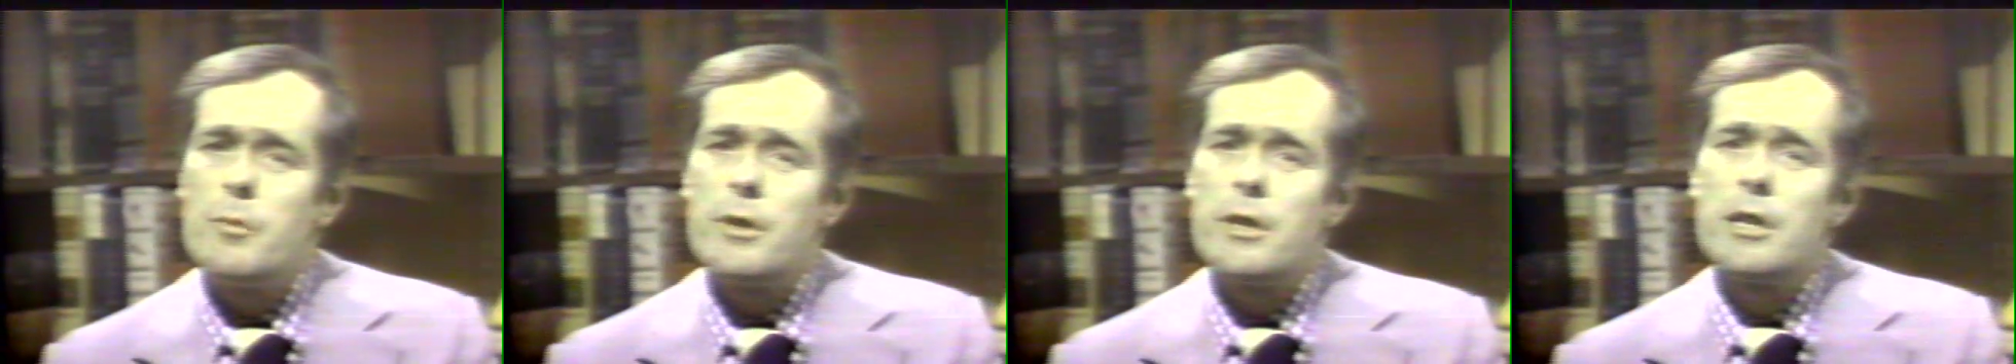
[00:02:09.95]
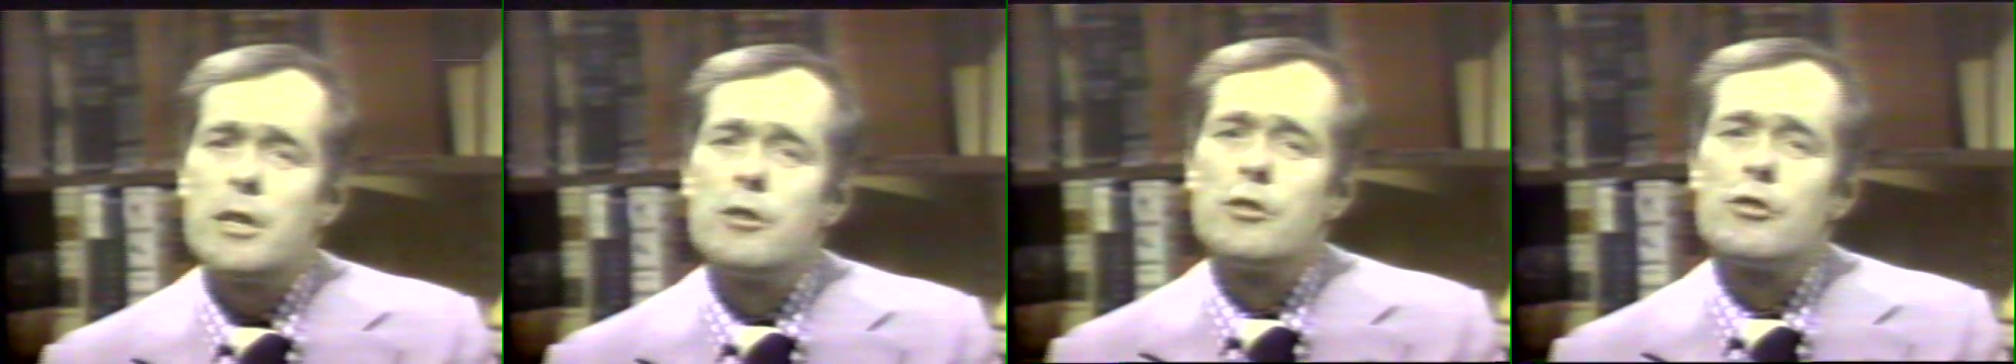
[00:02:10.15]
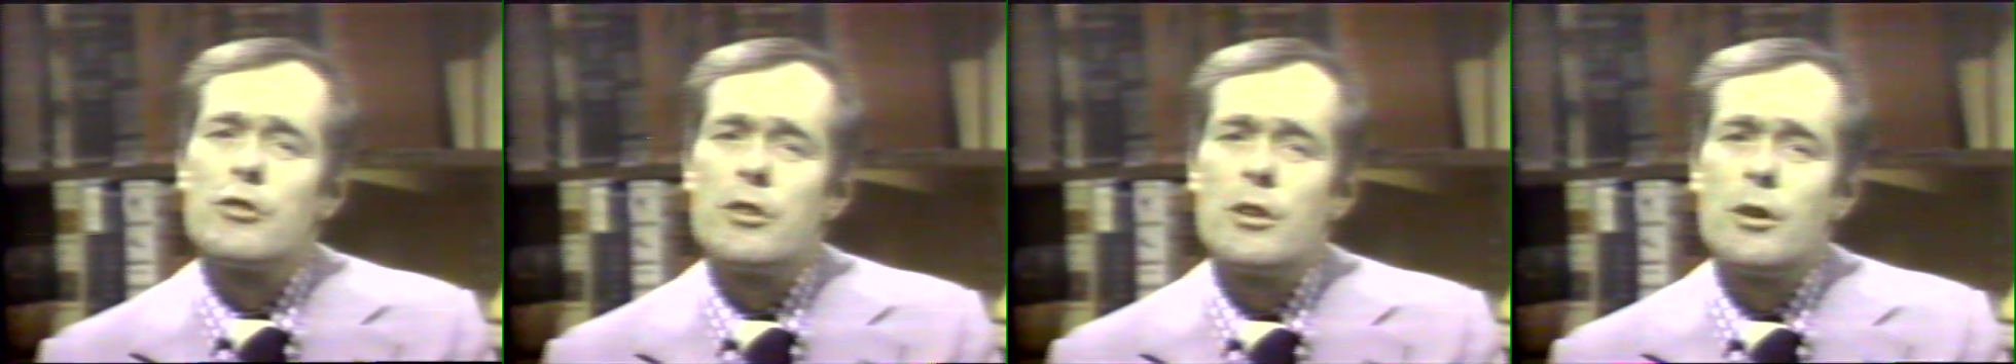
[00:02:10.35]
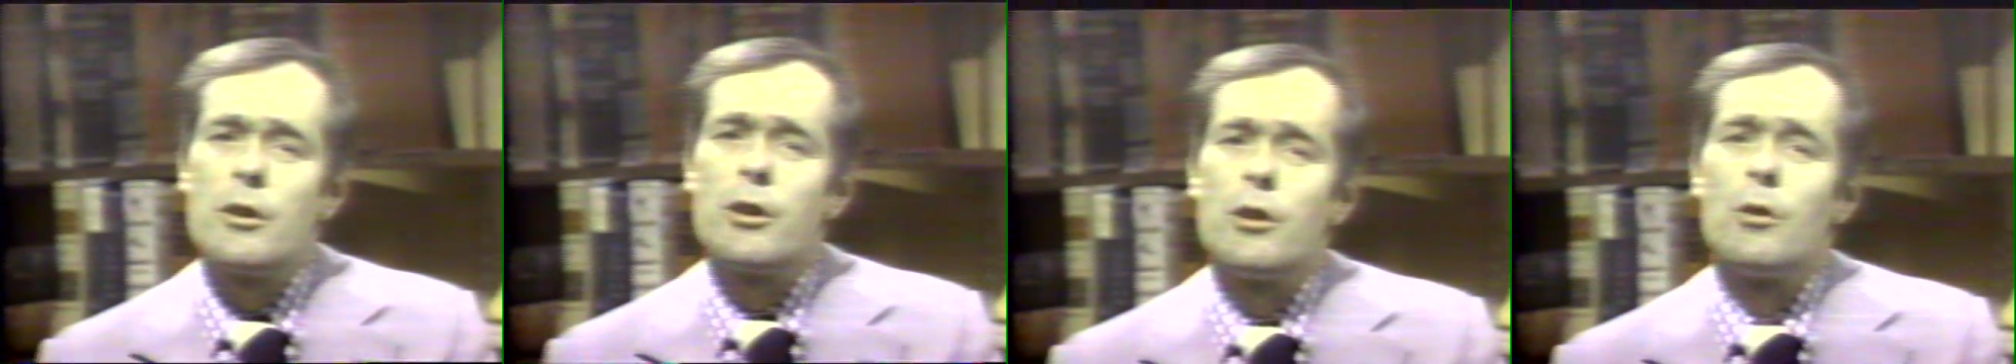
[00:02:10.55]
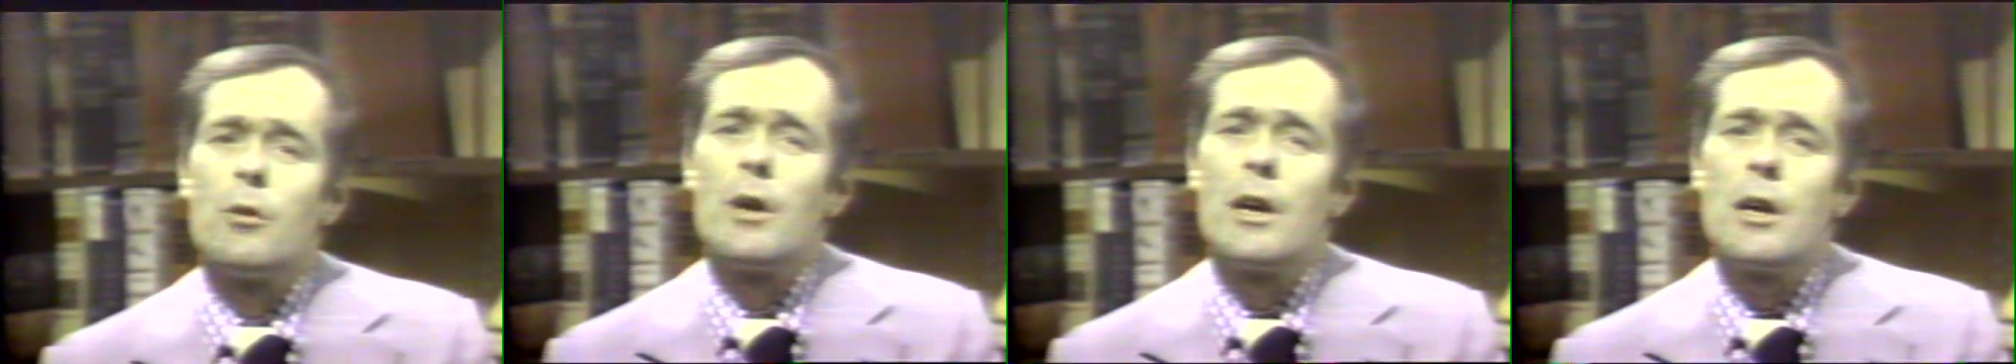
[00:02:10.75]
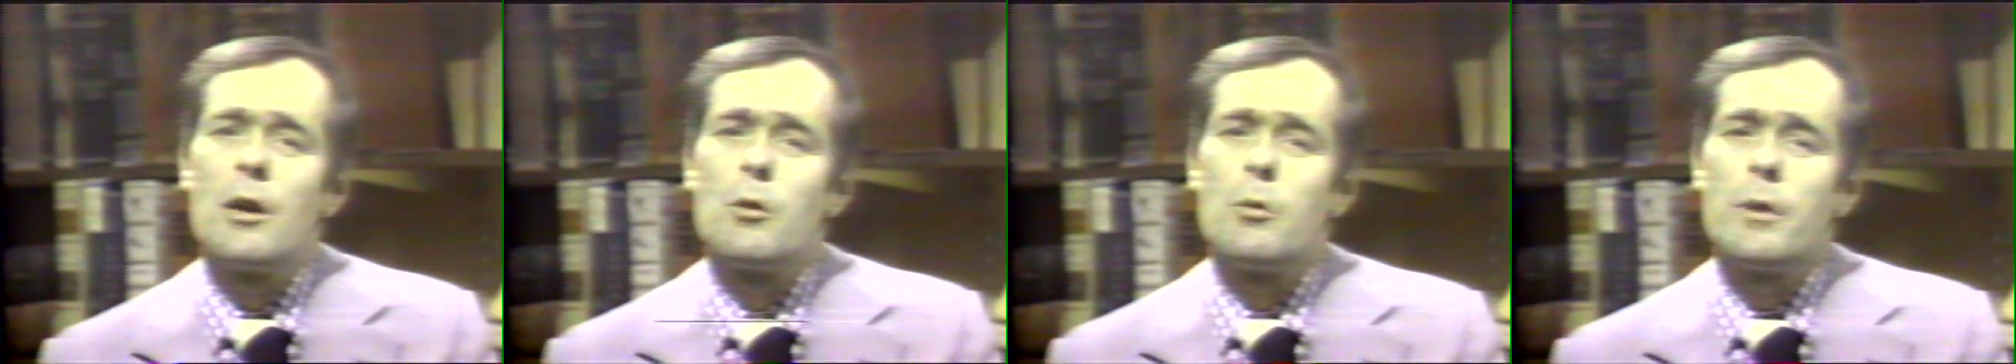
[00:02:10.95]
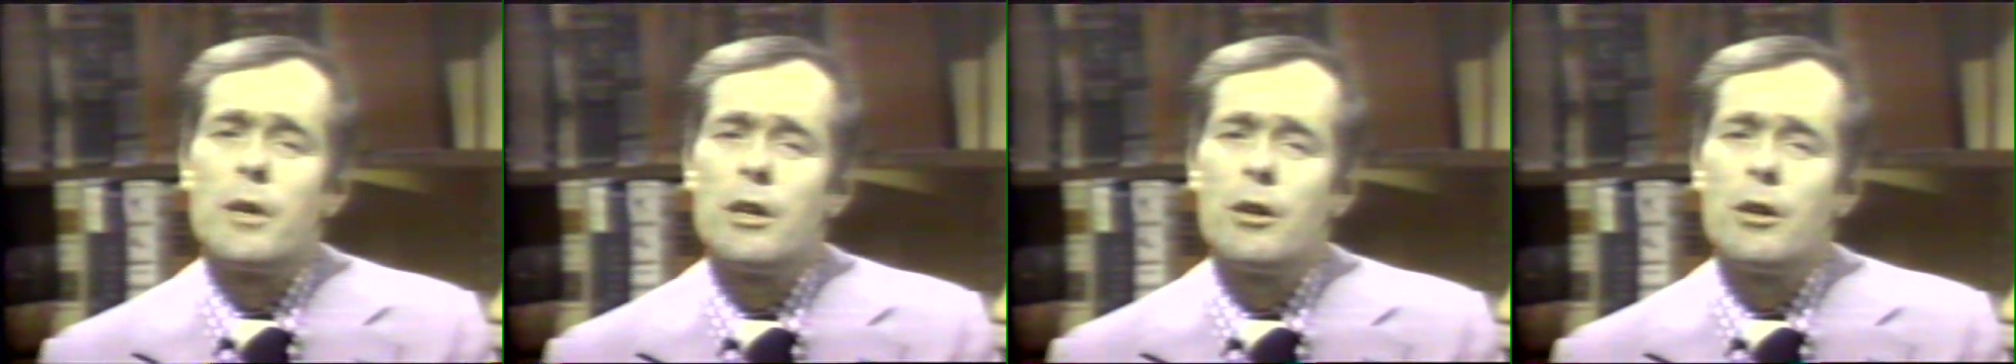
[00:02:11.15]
me show you how we